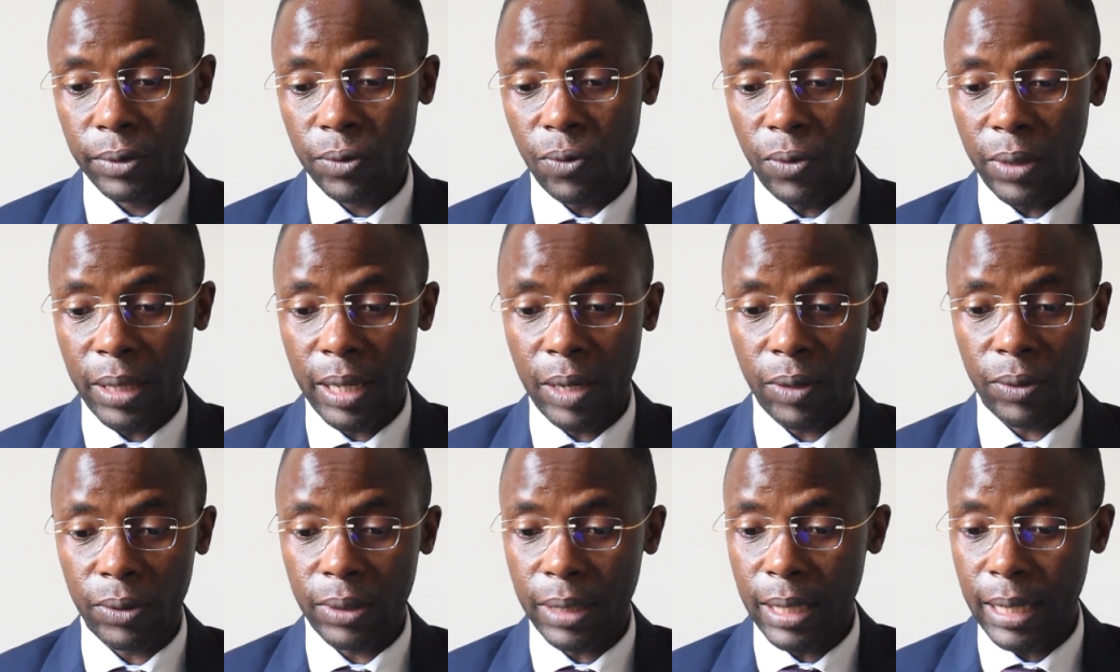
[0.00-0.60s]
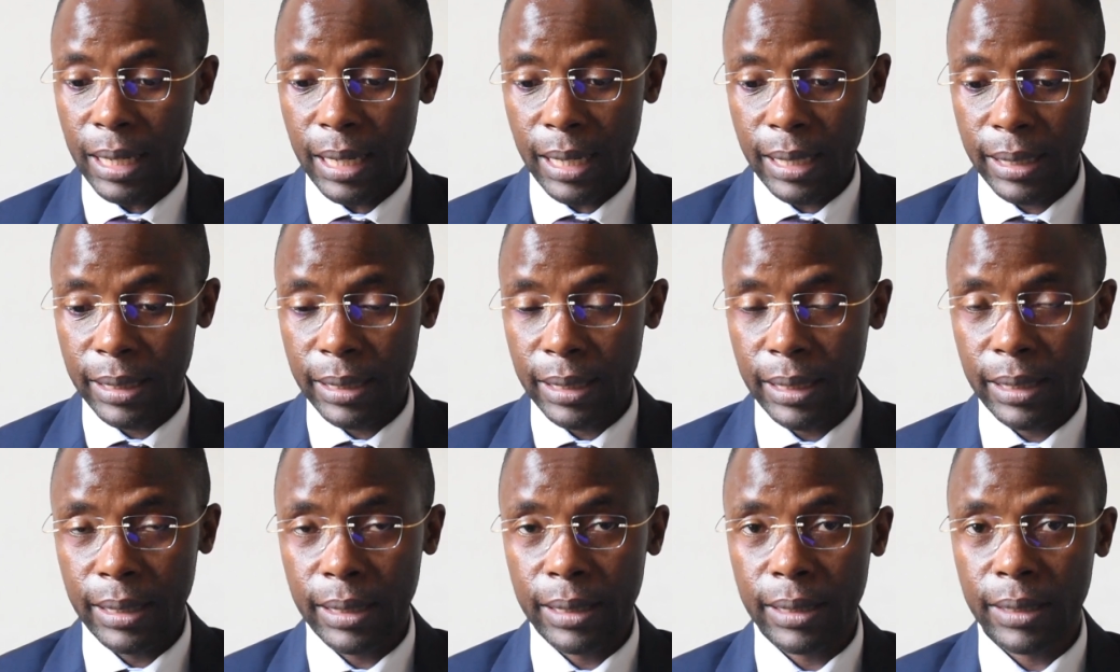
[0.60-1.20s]
without
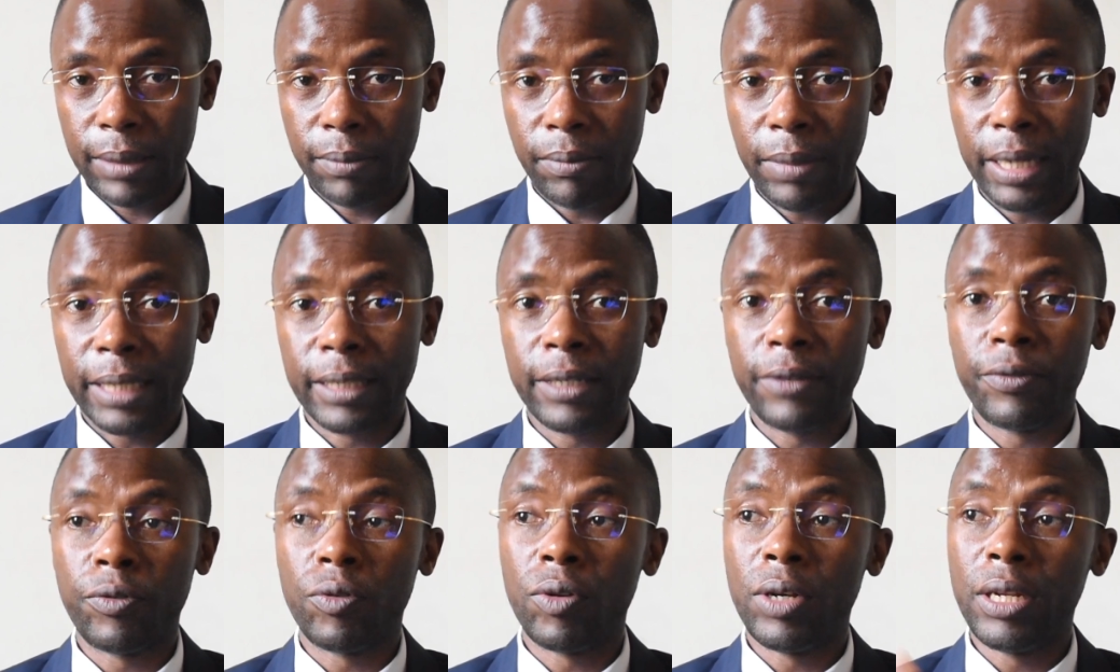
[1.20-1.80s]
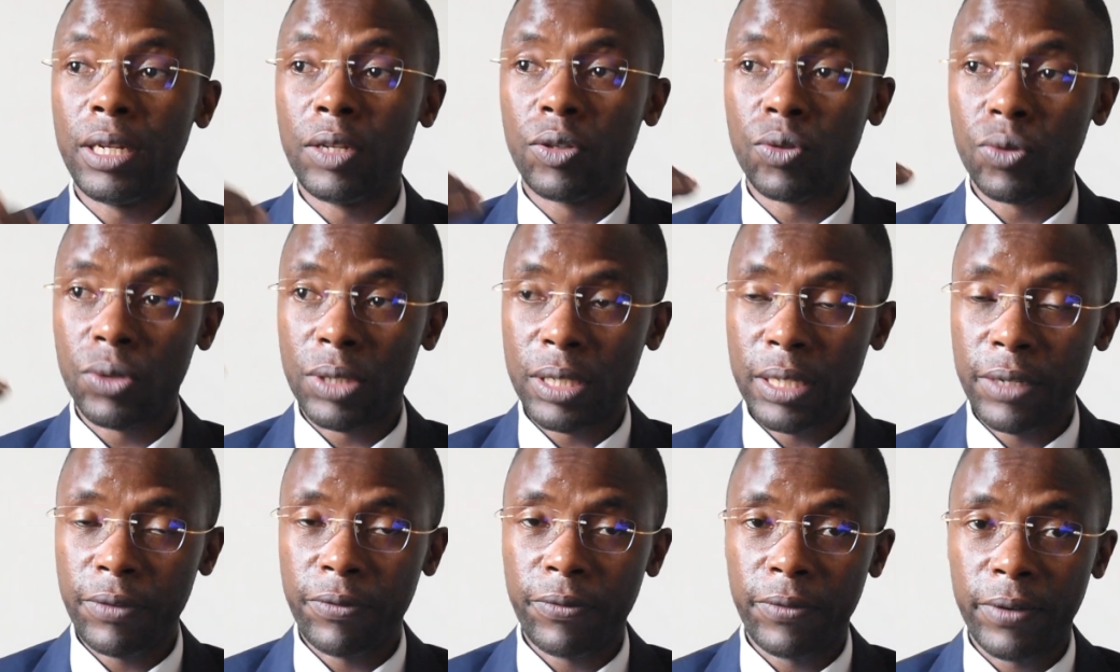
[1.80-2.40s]
glasses, but if you need to
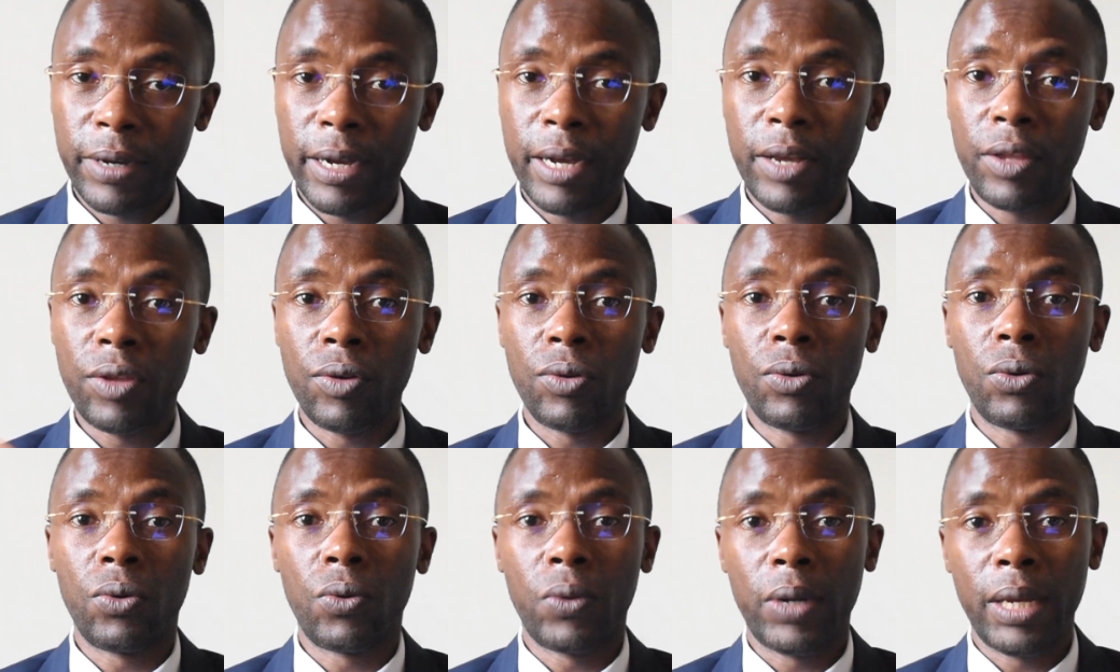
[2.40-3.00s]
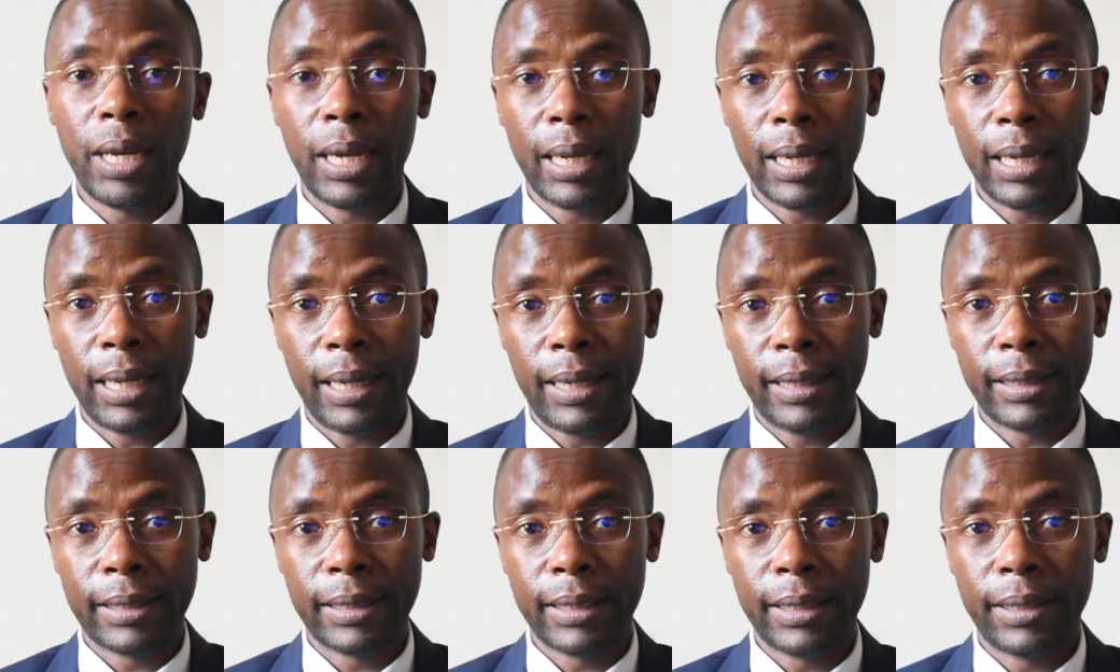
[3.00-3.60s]
see far, you will wear
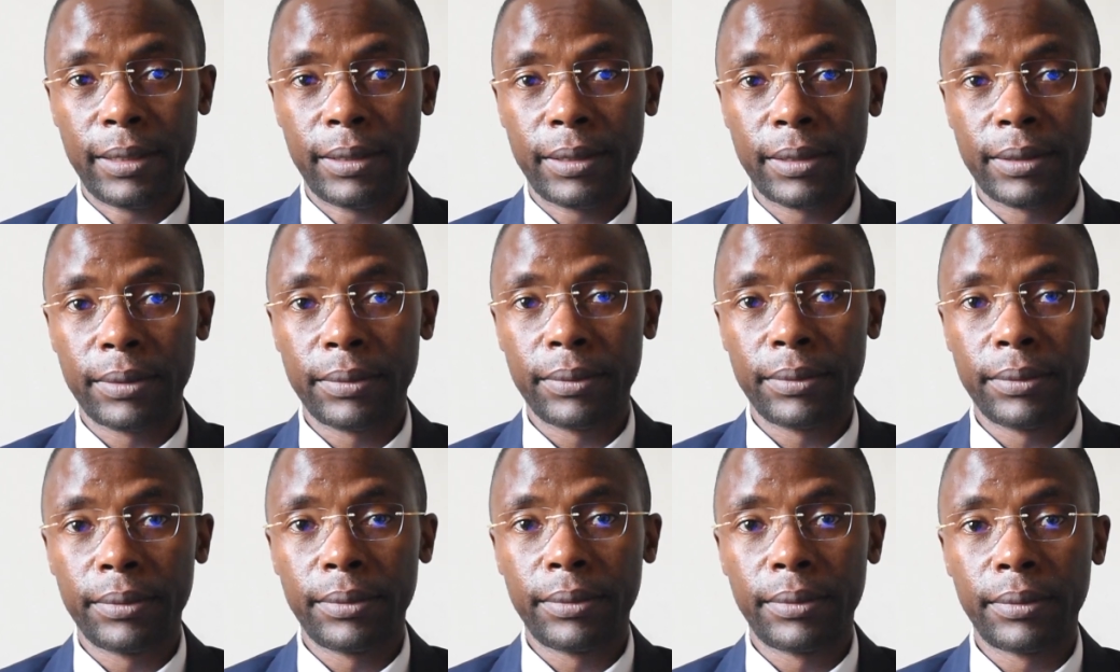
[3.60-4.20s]
glasses.